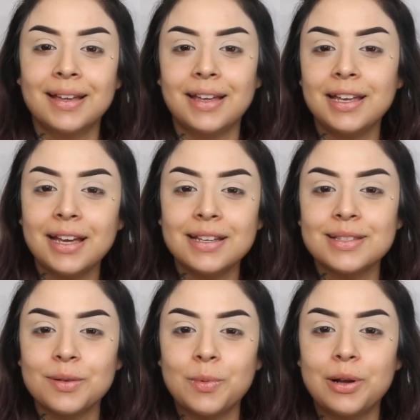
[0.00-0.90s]
Hey guys,
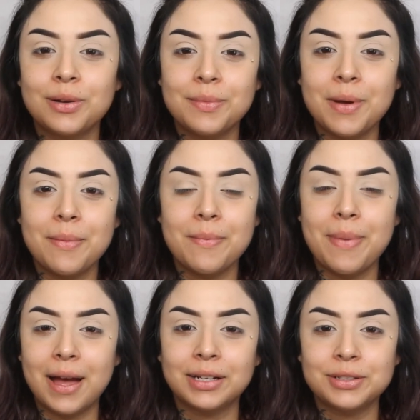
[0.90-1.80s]
welcome
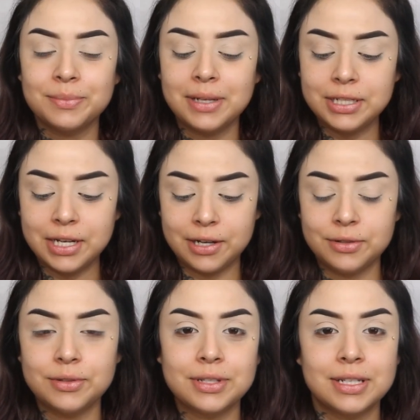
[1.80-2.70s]
back to my
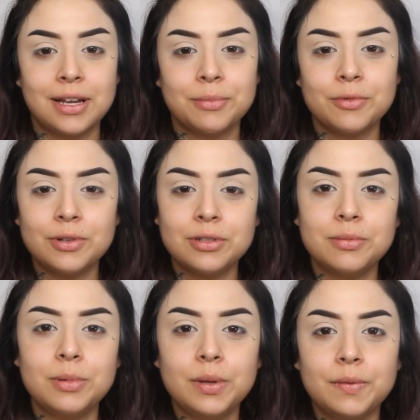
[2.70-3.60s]
channel. Today I'm going to
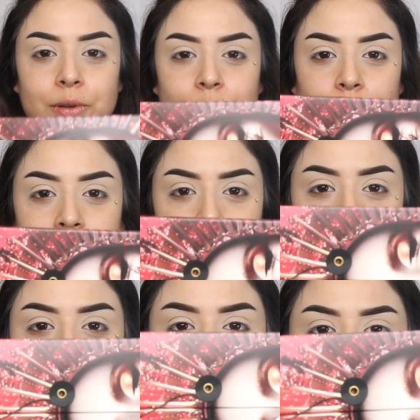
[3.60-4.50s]
be reviewing